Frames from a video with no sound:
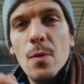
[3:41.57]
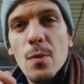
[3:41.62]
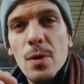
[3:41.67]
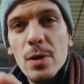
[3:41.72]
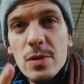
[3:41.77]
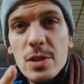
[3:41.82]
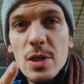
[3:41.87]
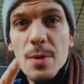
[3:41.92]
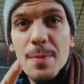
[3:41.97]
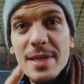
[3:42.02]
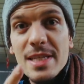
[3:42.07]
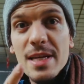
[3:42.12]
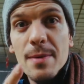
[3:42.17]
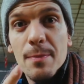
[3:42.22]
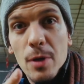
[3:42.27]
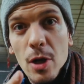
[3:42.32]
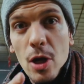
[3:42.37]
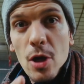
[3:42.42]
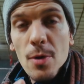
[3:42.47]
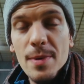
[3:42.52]
we also meet up
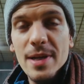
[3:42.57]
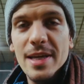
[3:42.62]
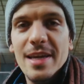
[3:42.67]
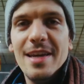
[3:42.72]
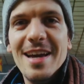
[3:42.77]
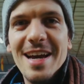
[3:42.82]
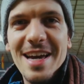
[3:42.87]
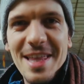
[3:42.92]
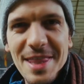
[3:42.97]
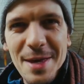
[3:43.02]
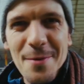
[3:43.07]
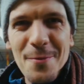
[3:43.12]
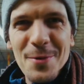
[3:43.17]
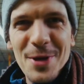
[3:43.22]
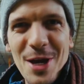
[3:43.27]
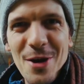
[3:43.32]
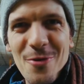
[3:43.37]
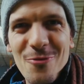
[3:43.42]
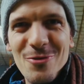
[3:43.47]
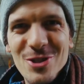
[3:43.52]
globally and then we
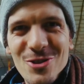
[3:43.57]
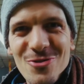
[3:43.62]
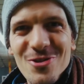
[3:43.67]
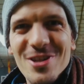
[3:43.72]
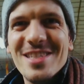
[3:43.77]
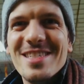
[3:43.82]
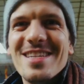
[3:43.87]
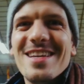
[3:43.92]
go and retreat.